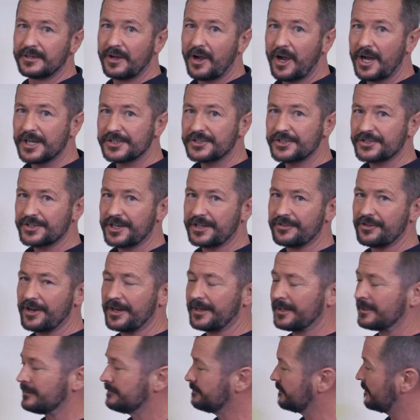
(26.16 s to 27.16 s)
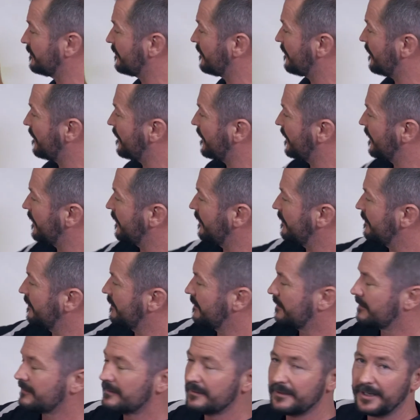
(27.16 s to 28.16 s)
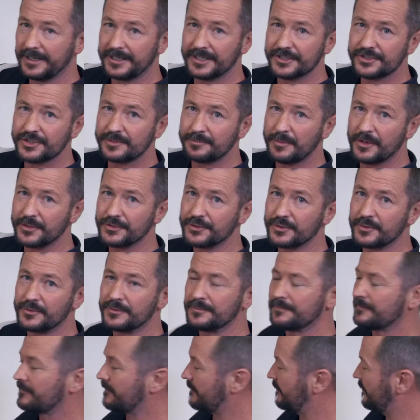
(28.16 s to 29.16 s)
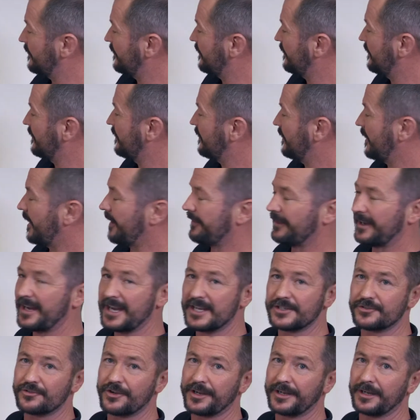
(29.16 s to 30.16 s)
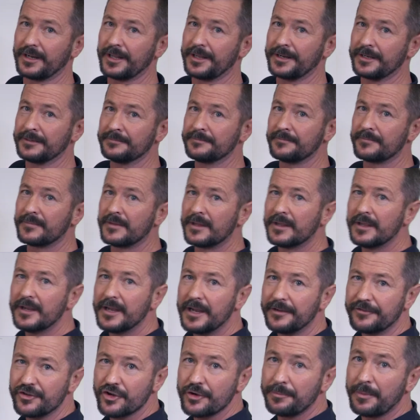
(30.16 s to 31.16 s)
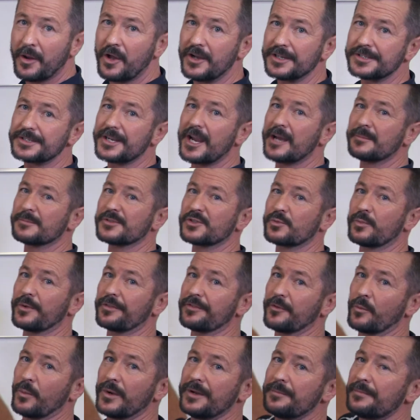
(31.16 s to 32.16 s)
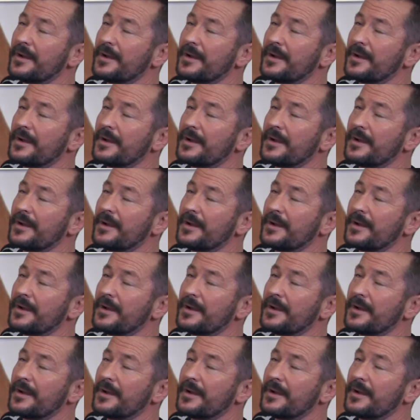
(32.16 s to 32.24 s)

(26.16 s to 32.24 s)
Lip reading: hydro generator, ignition module, and the gas regulator. If your appliance comes with the wind